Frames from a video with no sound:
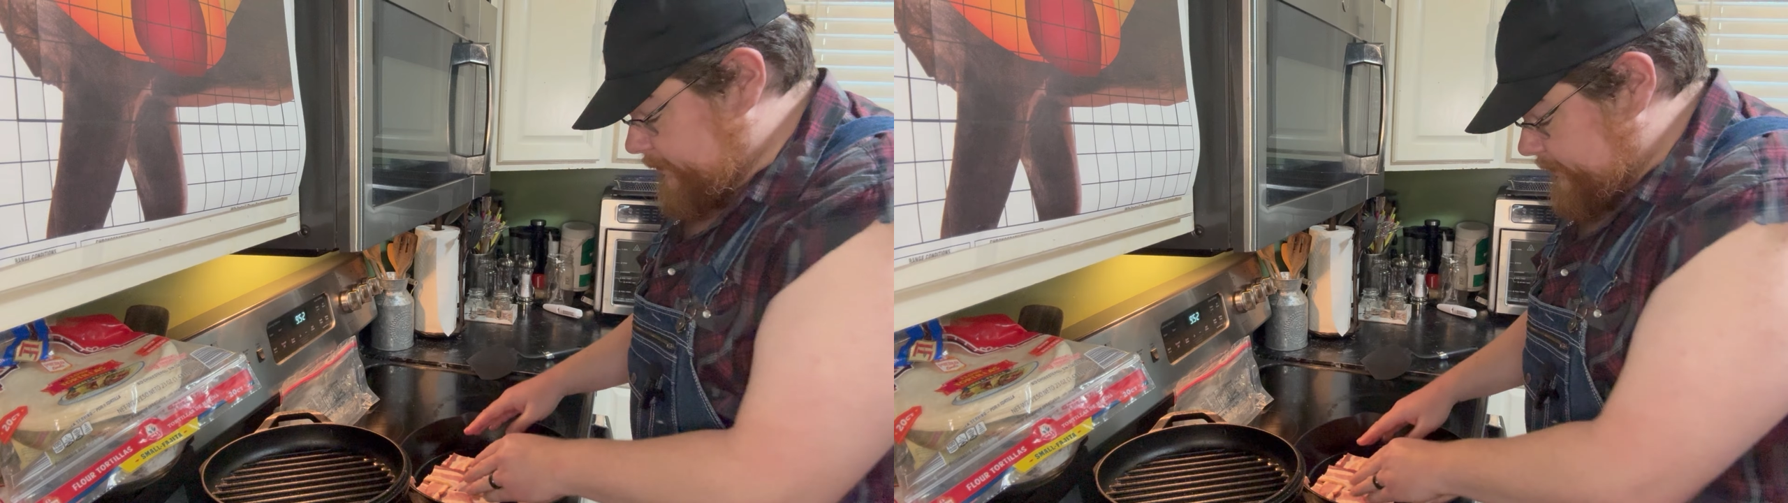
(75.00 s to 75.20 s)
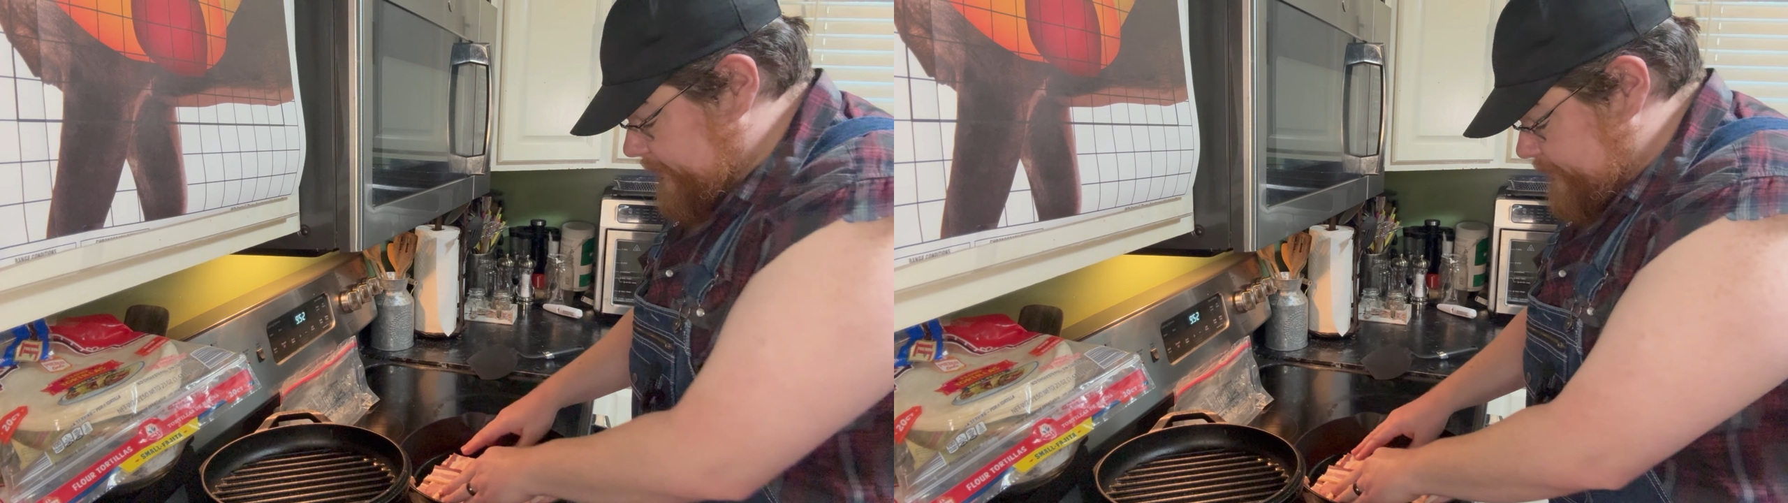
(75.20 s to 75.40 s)

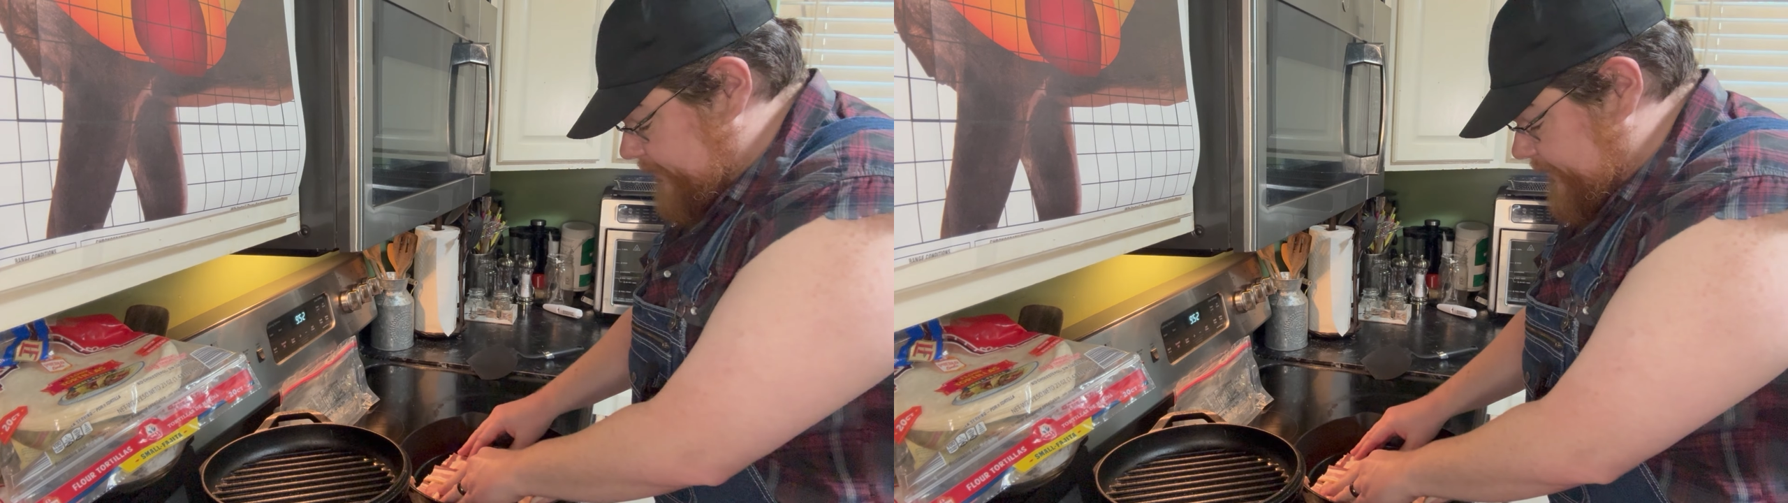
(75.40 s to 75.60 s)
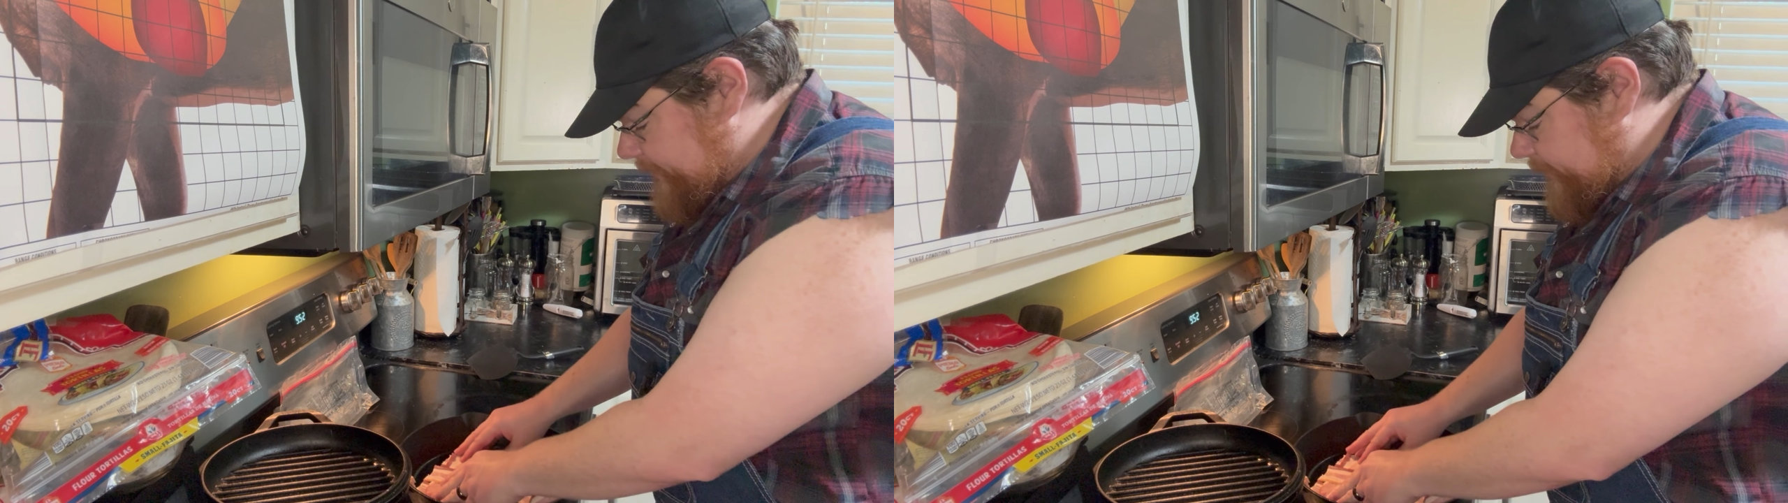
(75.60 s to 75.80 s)
we're gonna
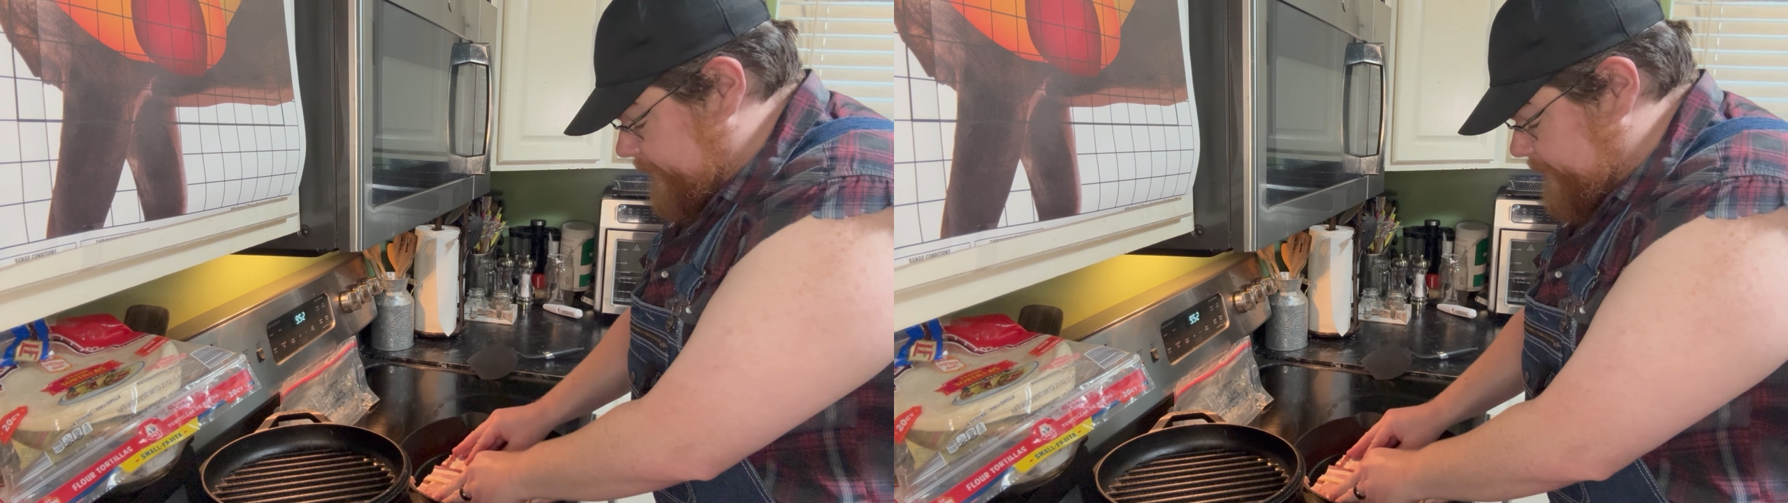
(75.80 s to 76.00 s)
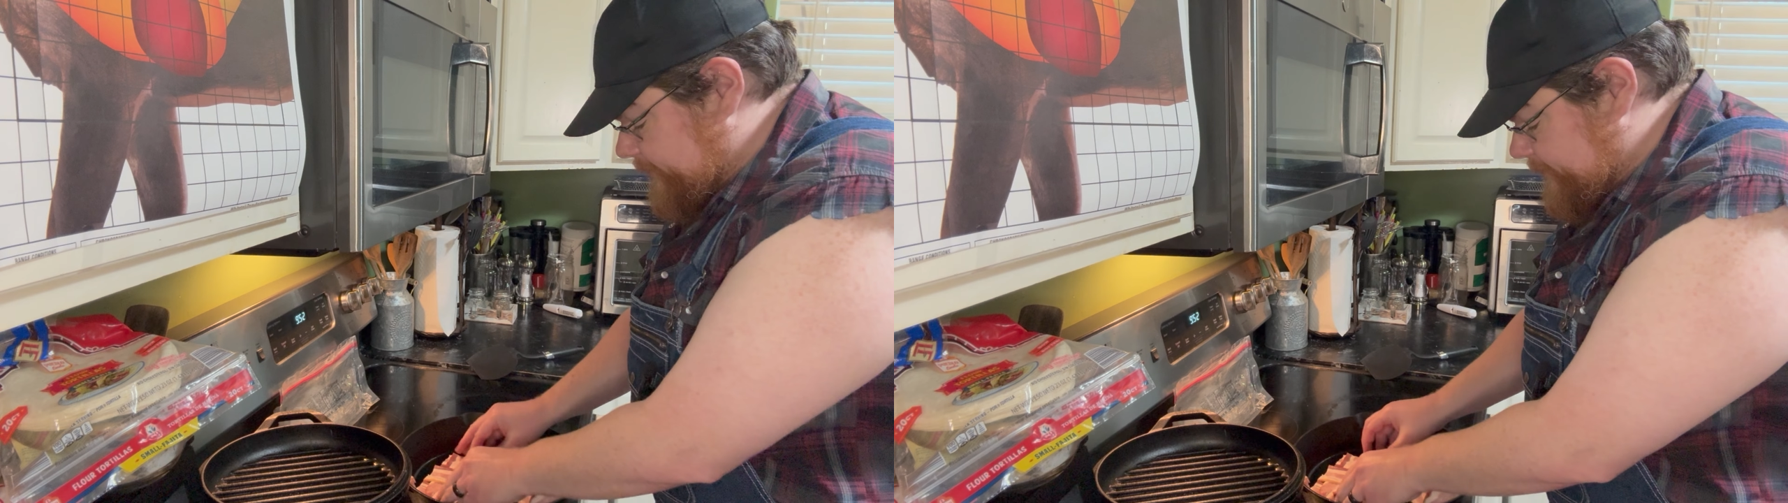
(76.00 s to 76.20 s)
try to
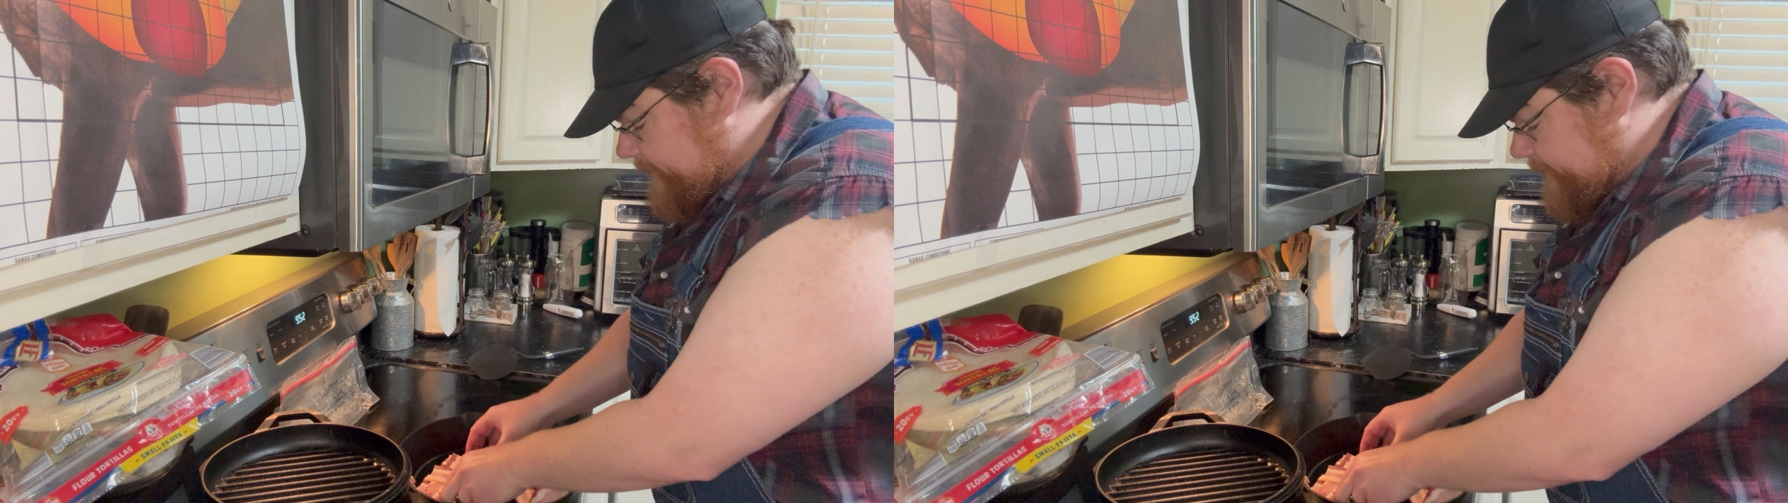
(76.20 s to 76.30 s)
do,